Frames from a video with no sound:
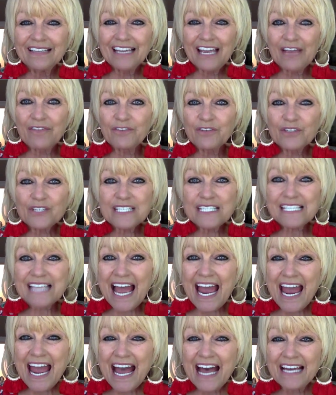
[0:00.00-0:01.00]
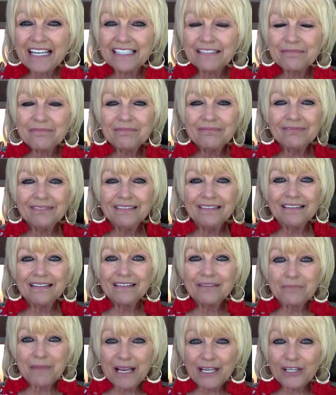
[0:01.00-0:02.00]
If you're sad,
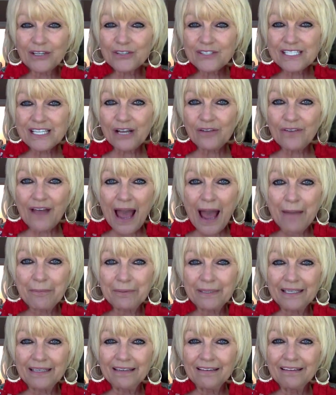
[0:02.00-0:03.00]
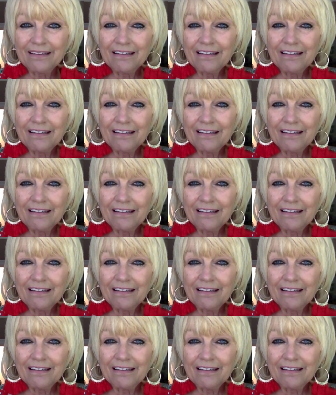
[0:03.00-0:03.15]
make yourself happy.